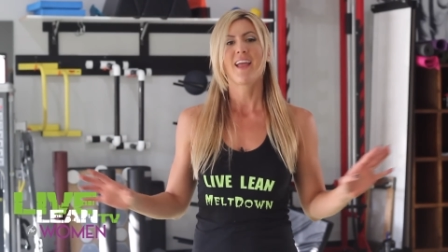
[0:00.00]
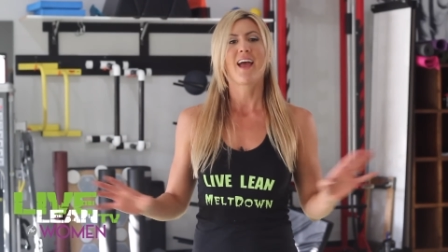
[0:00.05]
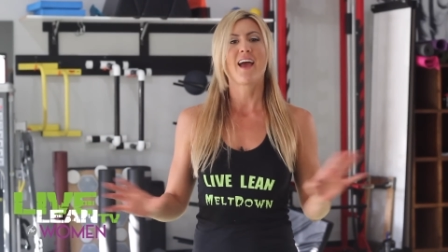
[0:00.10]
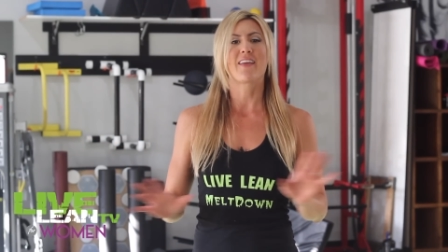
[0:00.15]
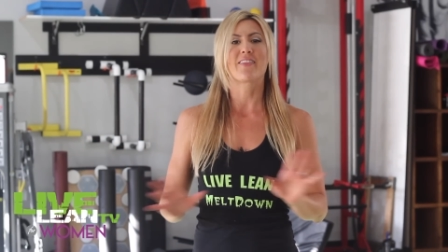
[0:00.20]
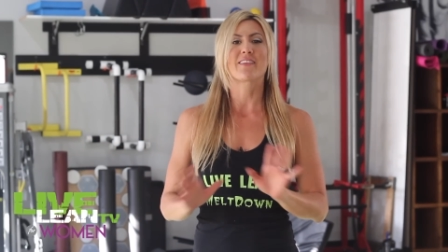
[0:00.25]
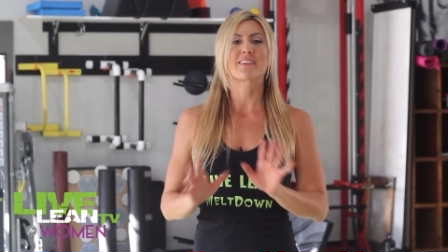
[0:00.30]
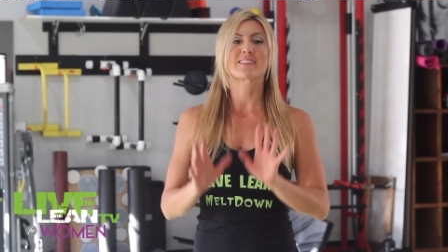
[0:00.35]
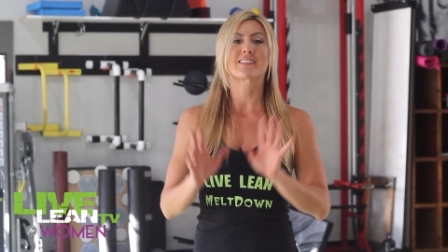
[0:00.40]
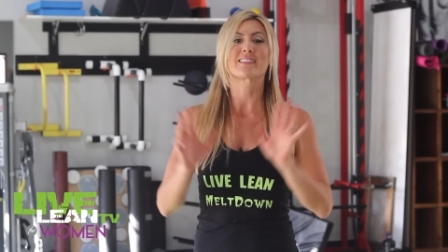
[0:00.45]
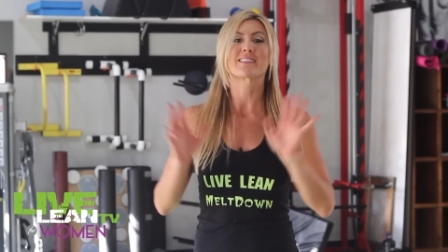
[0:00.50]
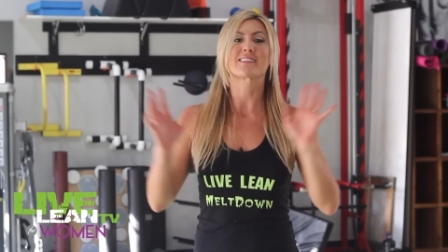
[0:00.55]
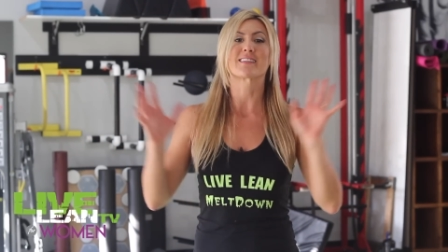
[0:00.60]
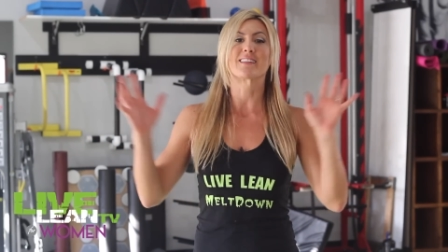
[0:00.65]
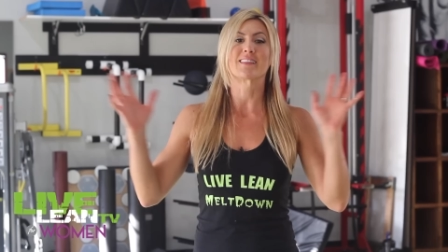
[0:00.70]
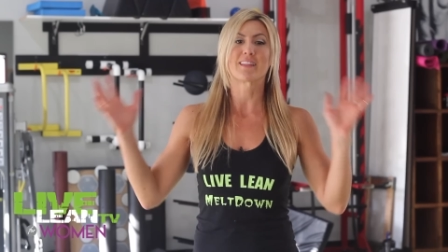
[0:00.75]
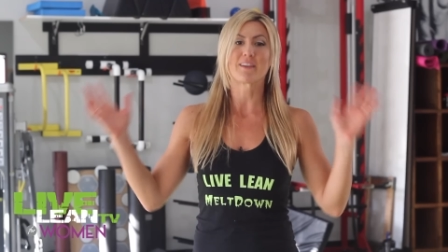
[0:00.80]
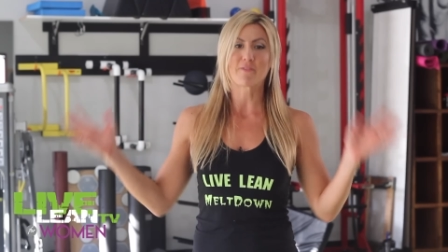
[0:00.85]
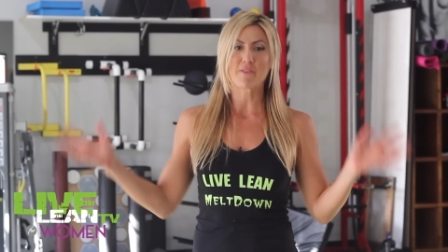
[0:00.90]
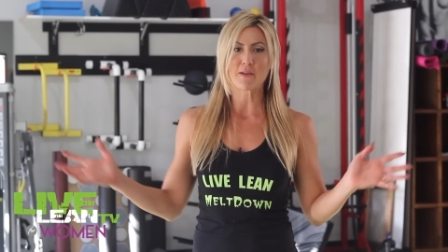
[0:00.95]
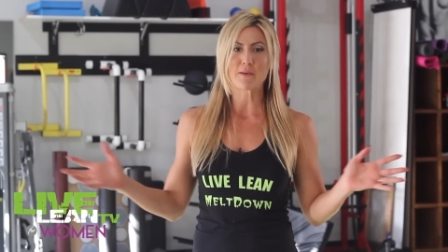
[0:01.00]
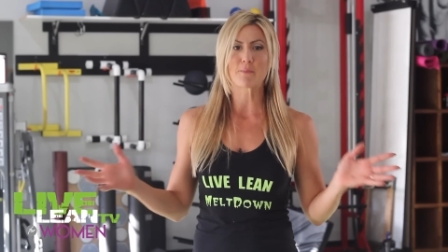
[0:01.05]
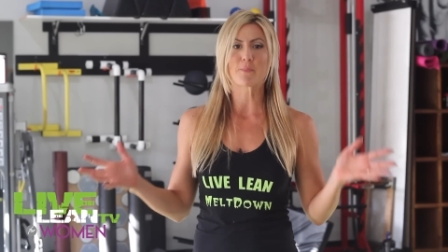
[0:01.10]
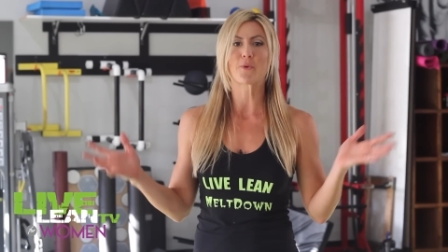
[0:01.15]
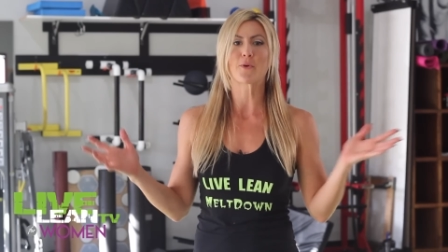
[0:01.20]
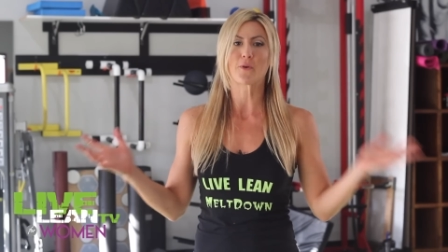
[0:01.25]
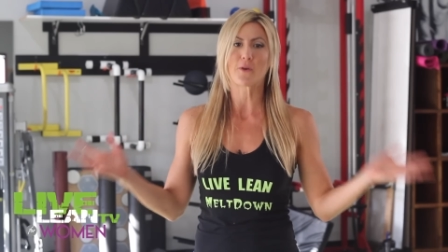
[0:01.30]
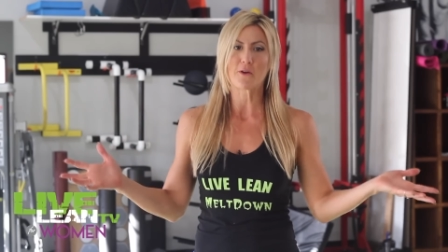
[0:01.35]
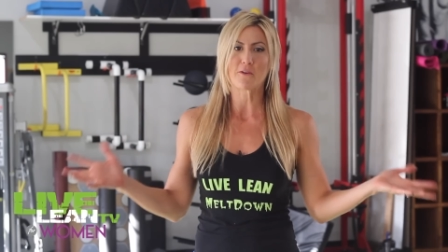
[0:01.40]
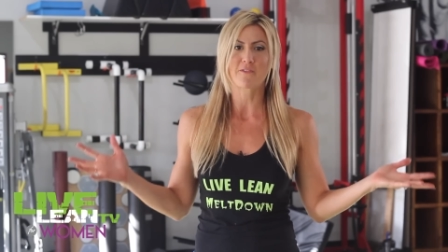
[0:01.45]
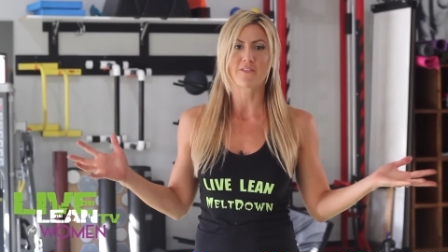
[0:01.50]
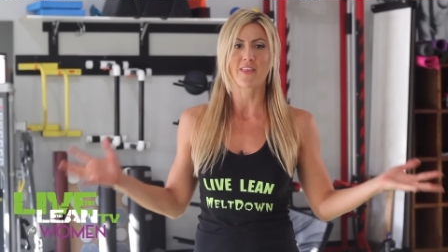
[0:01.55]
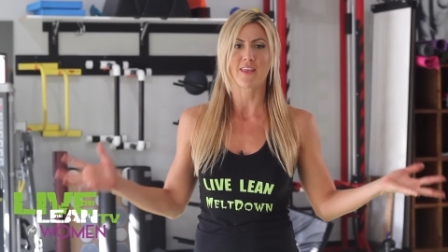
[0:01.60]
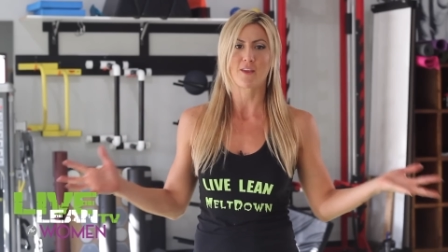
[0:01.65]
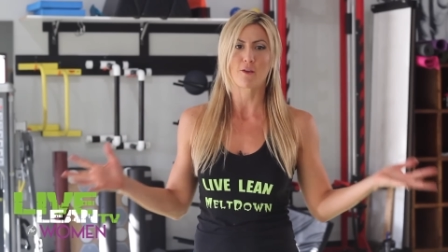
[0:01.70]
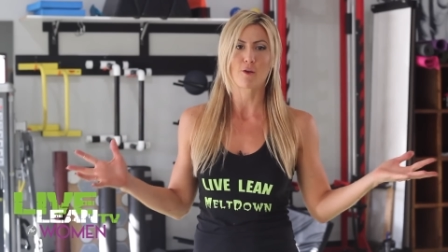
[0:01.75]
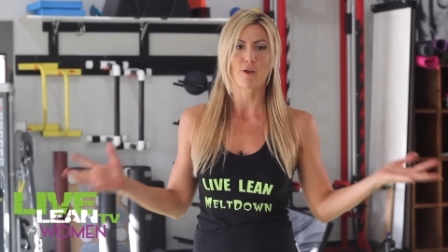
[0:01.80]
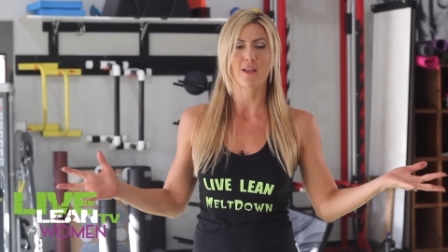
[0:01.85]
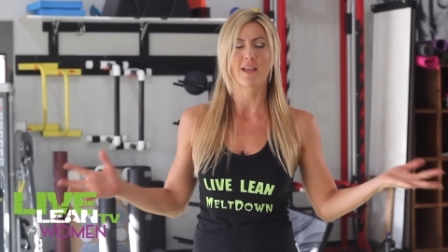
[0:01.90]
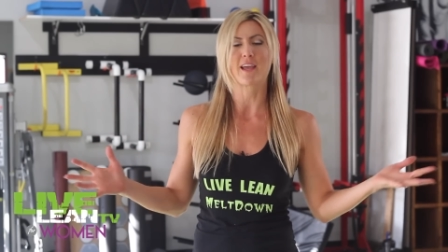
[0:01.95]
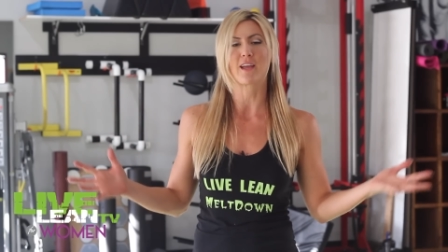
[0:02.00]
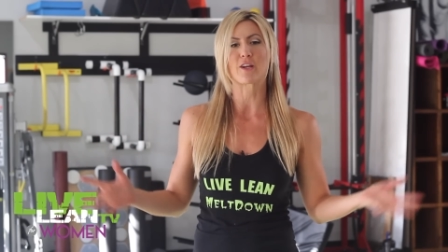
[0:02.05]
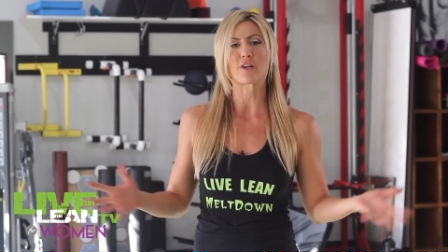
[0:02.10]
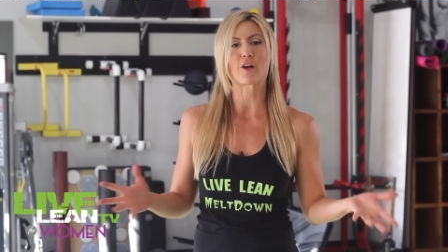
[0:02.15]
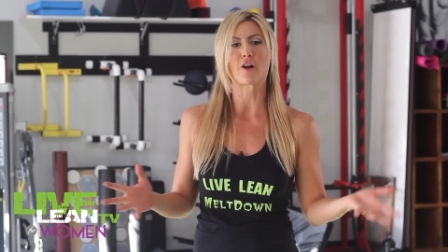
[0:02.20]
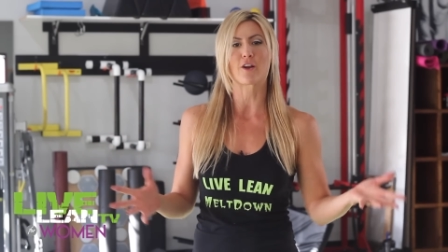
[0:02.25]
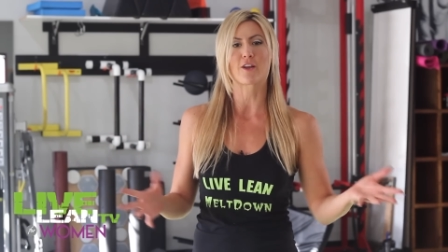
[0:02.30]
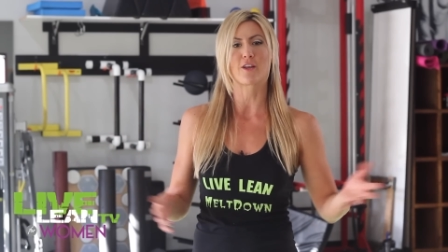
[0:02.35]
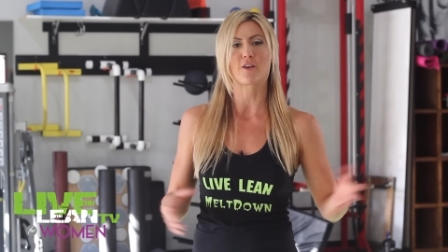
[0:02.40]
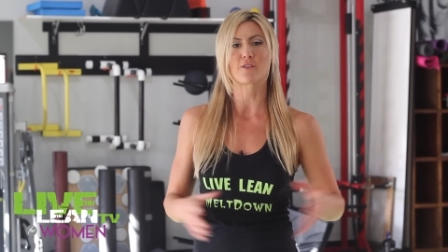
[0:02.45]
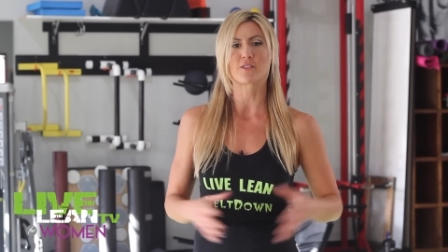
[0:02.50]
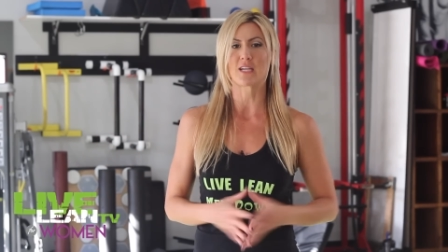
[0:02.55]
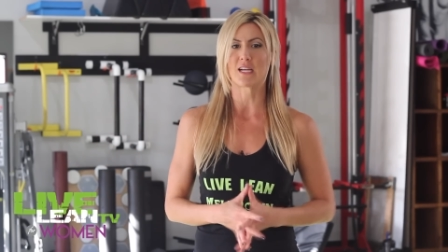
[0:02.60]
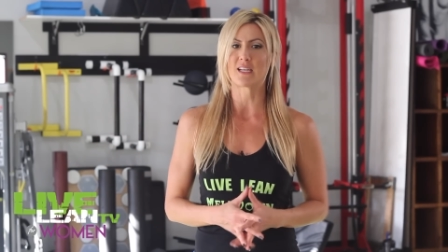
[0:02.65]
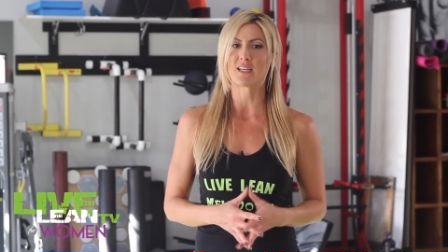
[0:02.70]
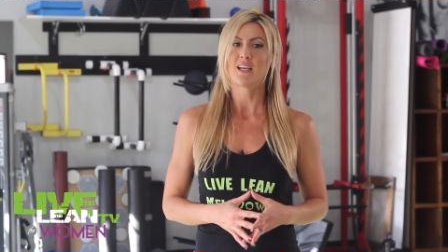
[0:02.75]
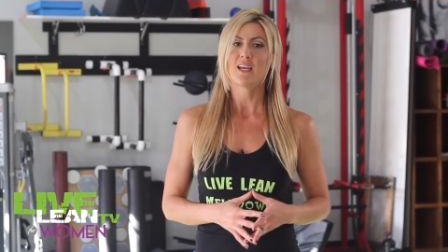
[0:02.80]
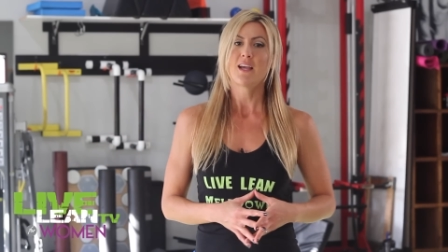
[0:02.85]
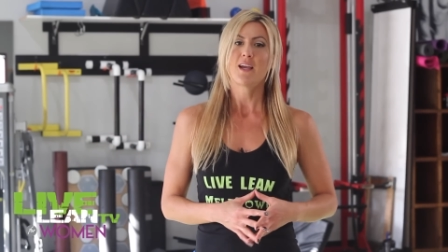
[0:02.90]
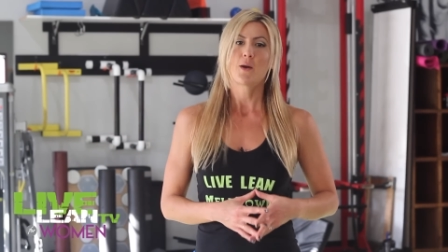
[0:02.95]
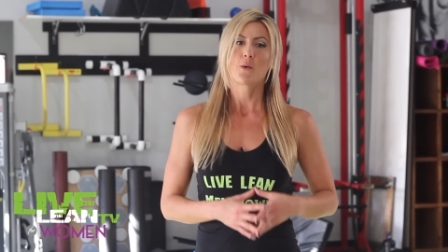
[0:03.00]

and this is living proof that you can get your cardio done